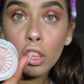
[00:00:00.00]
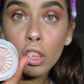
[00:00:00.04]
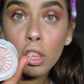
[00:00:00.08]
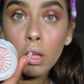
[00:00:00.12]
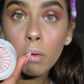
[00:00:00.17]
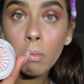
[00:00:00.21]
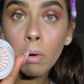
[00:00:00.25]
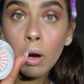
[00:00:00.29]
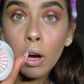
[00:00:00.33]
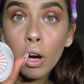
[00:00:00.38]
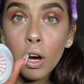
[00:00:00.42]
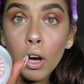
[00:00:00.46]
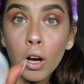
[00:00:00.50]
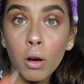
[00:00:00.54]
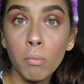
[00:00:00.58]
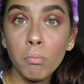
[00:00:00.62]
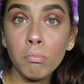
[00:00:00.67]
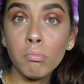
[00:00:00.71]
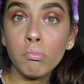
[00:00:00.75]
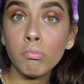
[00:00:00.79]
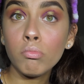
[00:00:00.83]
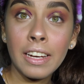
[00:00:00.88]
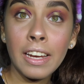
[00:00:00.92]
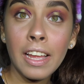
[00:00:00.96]
The
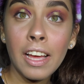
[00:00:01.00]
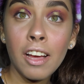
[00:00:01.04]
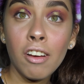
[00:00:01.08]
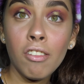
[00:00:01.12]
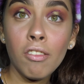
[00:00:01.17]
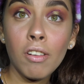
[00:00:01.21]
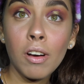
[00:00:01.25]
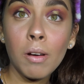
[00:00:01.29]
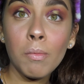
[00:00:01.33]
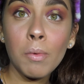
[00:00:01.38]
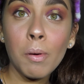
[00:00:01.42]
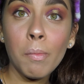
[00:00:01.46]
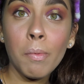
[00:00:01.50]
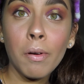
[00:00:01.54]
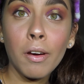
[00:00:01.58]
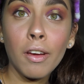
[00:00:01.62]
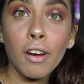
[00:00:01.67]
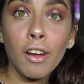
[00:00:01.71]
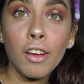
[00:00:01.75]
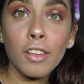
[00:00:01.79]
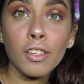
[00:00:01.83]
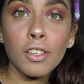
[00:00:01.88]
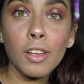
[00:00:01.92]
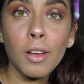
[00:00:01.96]
bomb. Now I'm gonna put
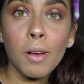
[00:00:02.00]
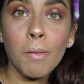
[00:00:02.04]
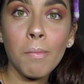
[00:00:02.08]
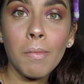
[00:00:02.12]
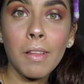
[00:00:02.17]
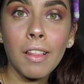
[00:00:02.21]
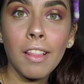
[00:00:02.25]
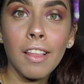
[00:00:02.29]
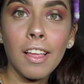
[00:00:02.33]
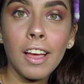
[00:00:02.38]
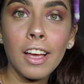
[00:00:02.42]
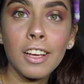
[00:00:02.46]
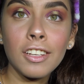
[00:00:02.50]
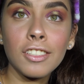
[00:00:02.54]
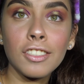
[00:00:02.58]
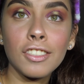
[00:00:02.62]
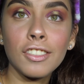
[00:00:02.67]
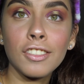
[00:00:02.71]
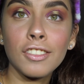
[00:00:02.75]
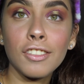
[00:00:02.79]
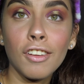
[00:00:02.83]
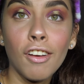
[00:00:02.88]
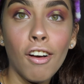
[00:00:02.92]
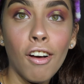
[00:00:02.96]
on some
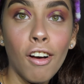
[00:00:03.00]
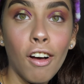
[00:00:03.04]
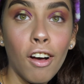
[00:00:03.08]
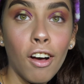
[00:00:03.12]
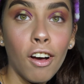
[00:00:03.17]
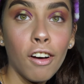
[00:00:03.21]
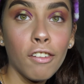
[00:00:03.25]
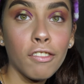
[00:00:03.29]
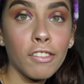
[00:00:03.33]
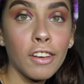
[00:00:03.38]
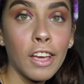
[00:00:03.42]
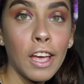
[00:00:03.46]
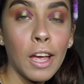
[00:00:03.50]
lashes off